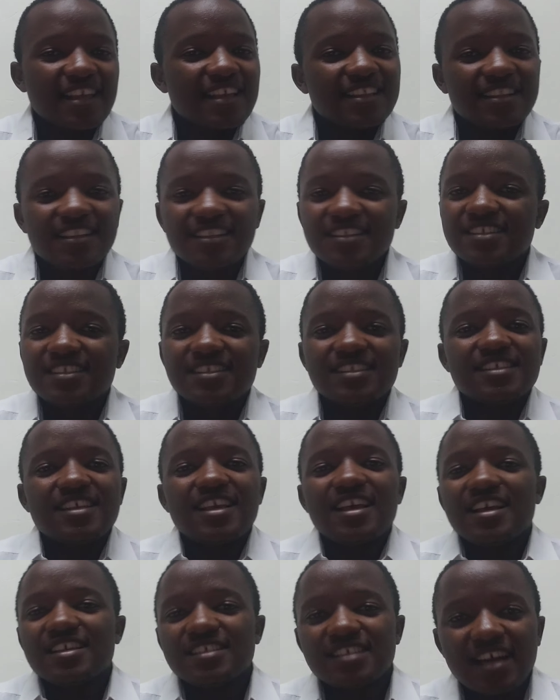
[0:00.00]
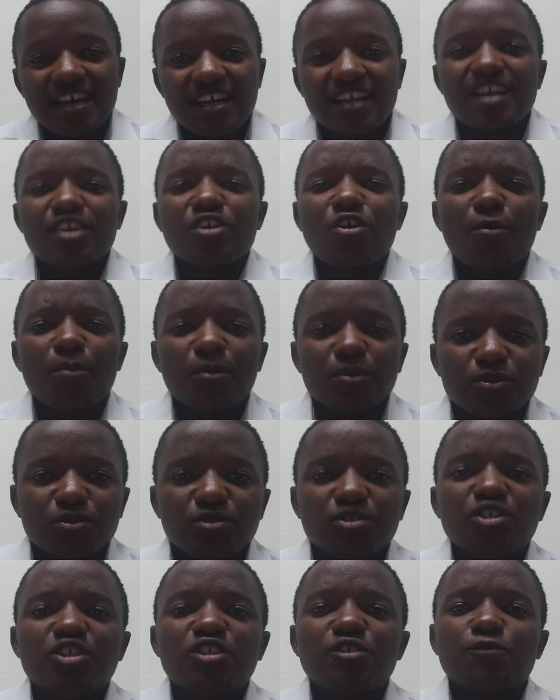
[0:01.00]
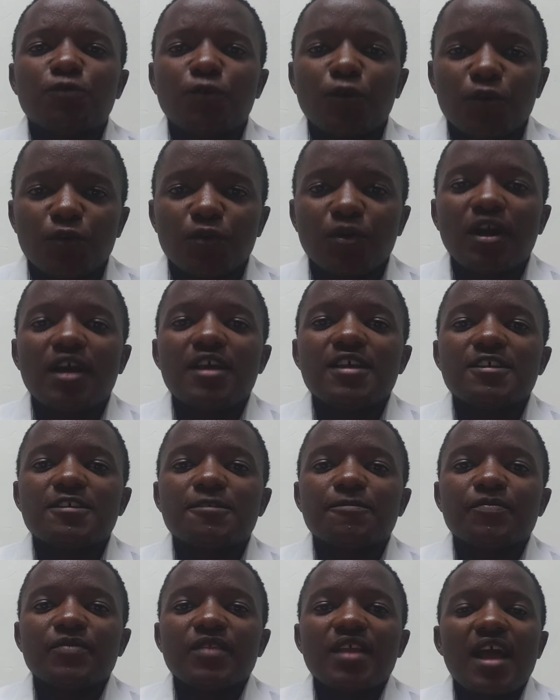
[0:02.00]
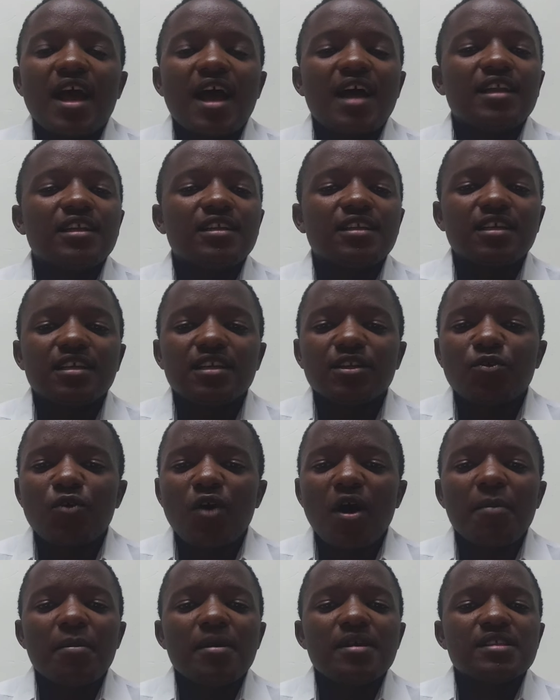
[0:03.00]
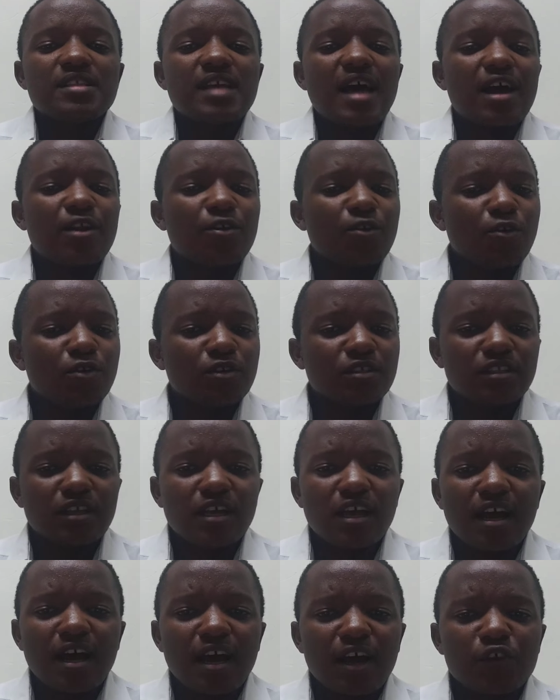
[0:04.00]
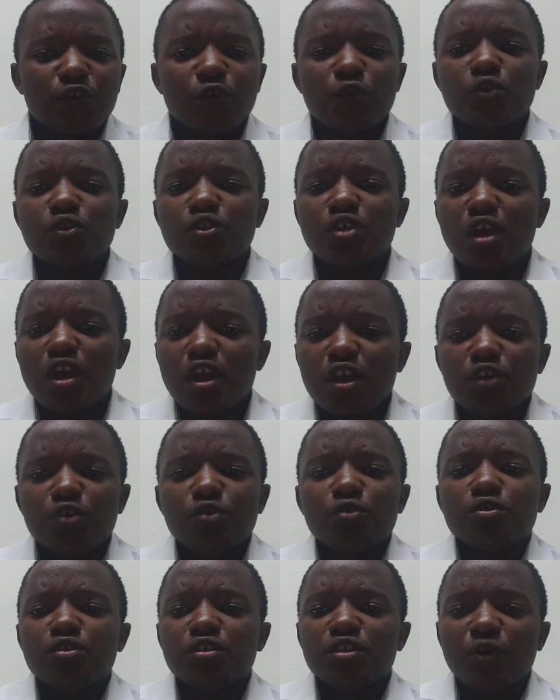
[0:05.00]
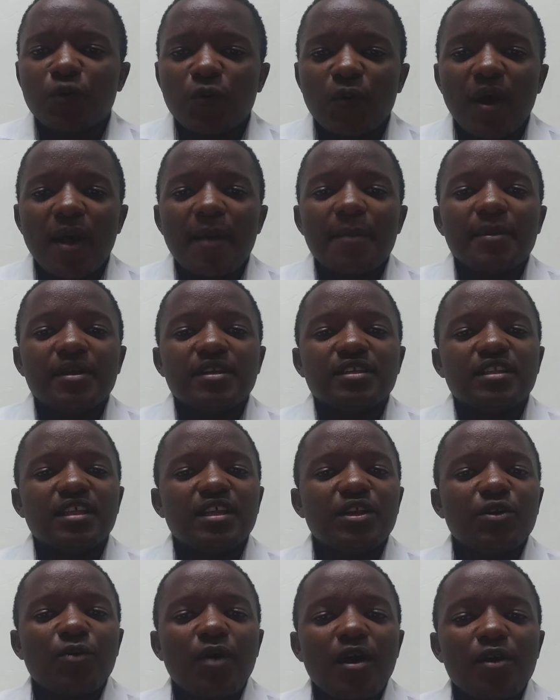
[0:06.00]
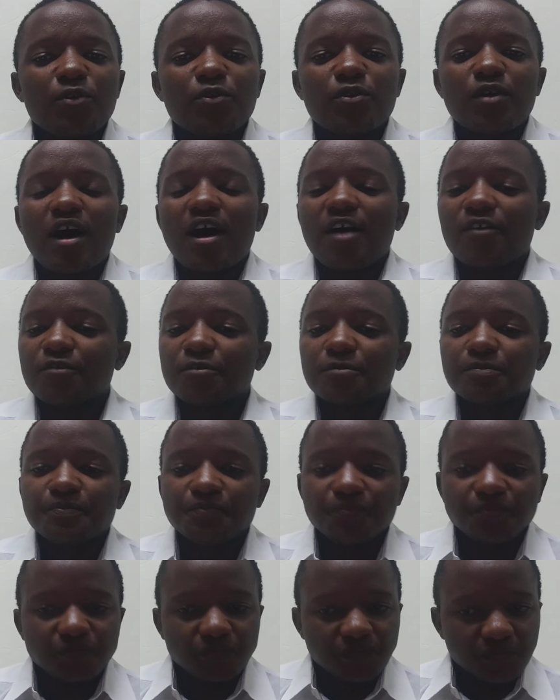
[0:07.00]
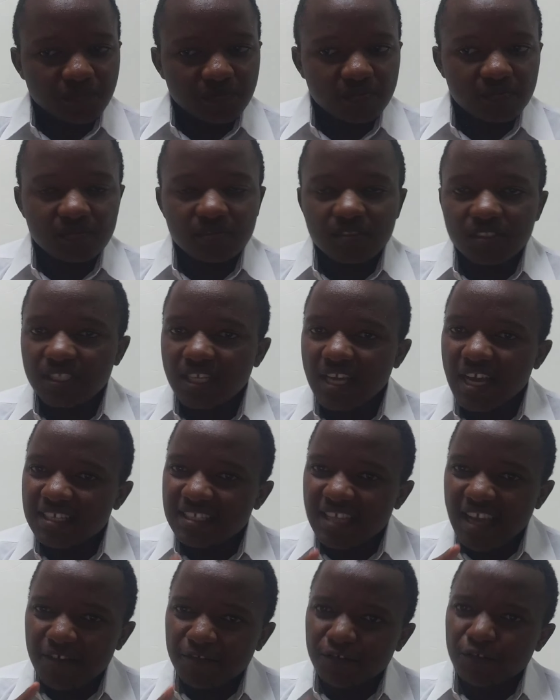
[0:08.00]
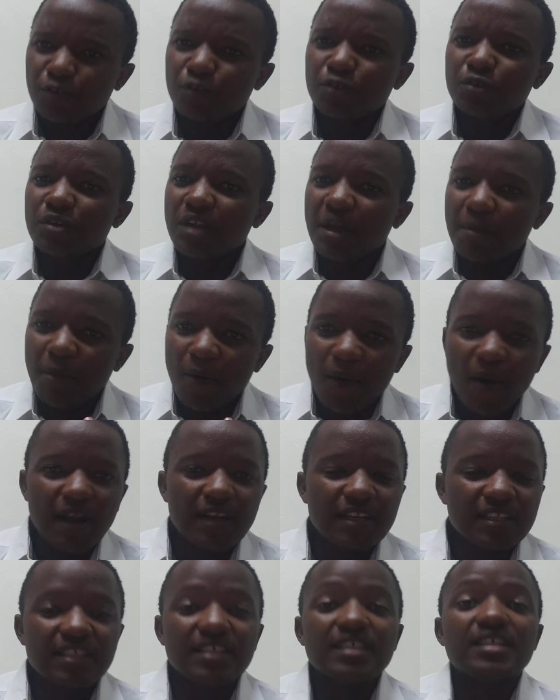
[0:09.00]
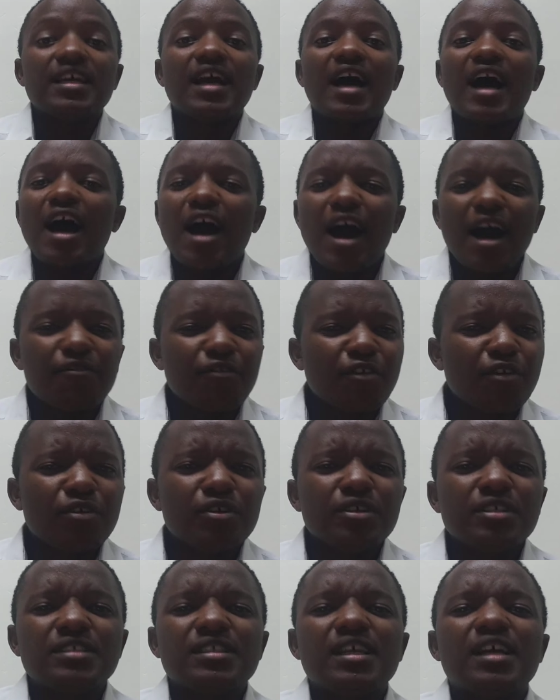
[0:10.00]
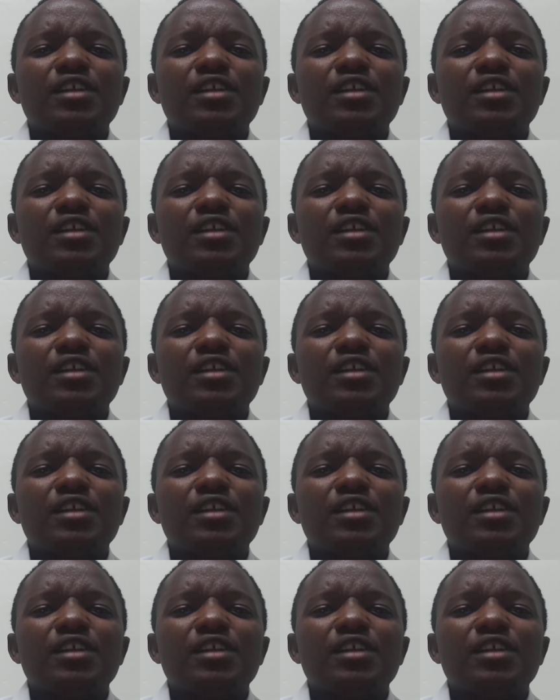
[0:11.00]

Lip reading: This is a great opportunity for you guys, and requirements are not huge requirements. They require you to have, as I've told you, number one thing, I've always